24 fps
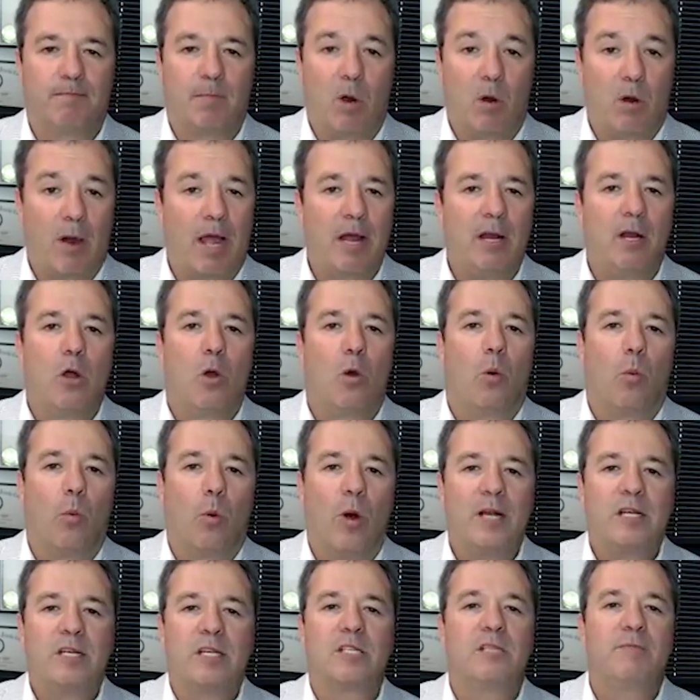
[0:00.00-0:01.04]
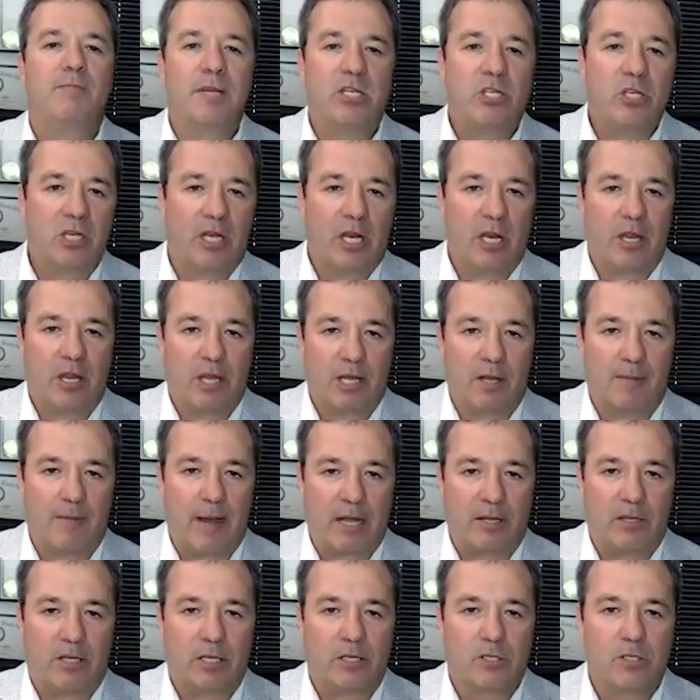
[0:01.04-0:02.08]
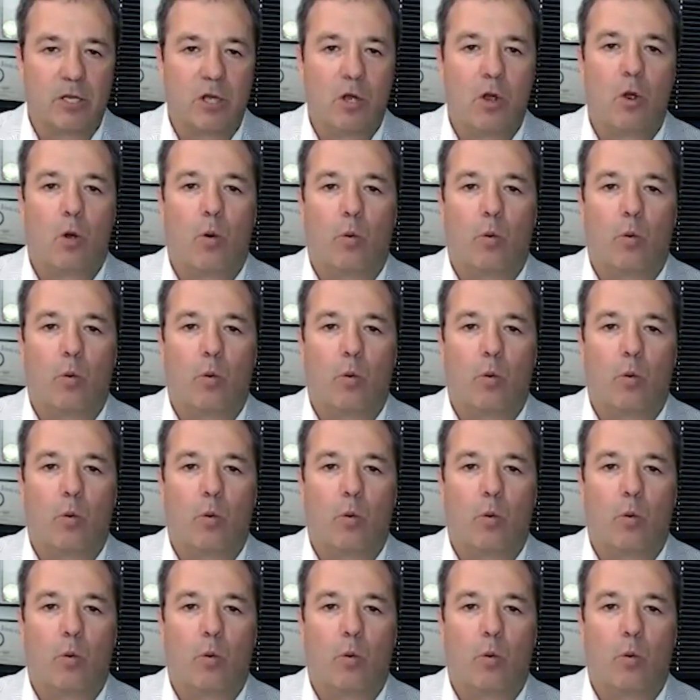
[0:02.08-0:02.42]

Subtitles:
All right, what does Michigan think about this?